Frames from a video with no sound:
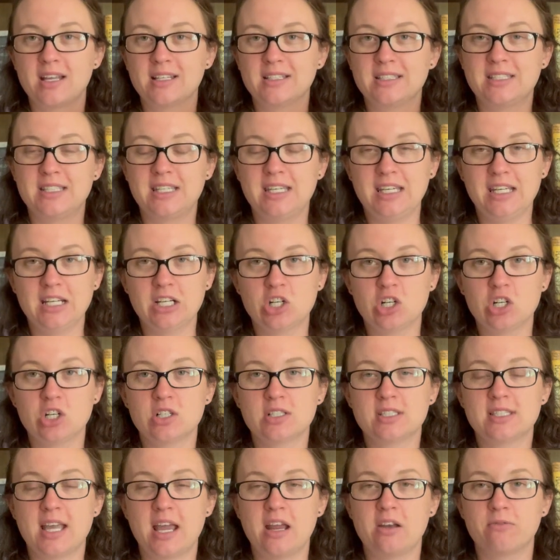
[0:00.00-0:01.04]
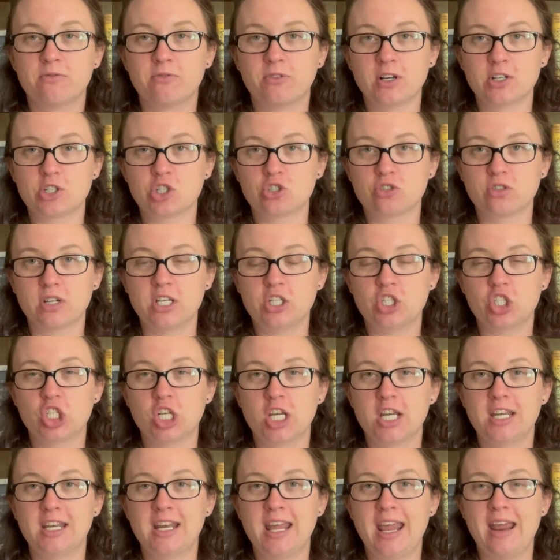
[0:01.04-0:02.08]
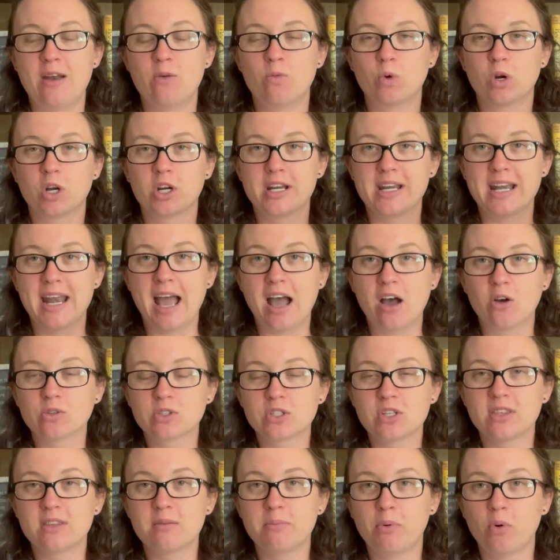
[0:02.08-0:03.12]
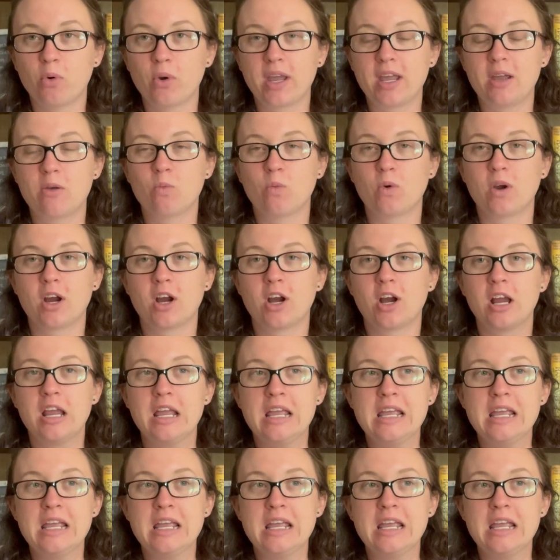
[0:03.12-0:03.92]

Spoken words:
tears and frustration, and we're now to the point where